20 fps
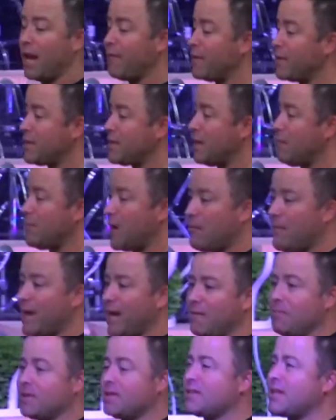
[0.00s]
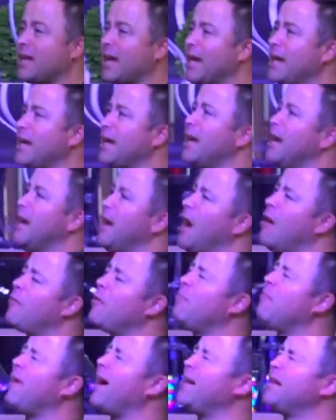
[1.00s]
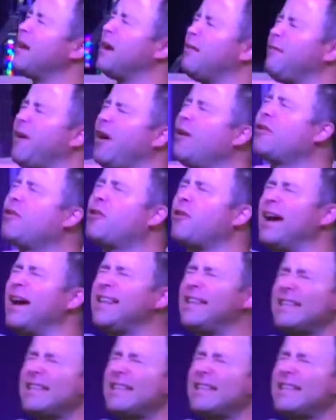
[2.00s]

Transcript: every time when I make a mistake, I'm reminded of how great